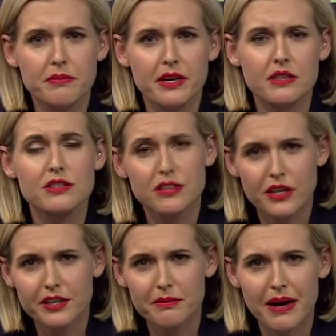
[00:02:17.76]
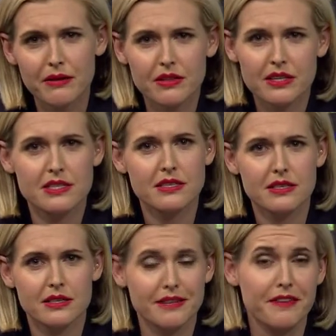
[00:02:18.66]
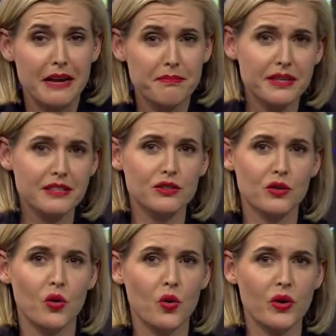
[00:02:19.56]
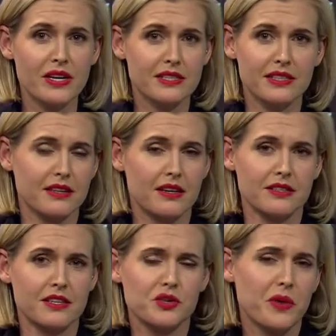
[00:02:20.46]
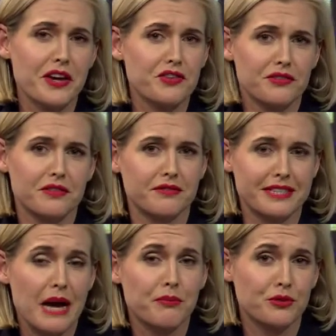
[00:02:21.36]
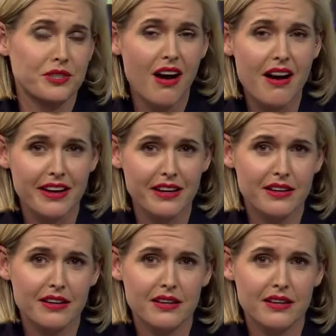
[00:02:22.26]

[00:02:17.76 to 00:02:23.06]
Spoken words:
be concerned about this development, or is it a situation of adapt or die?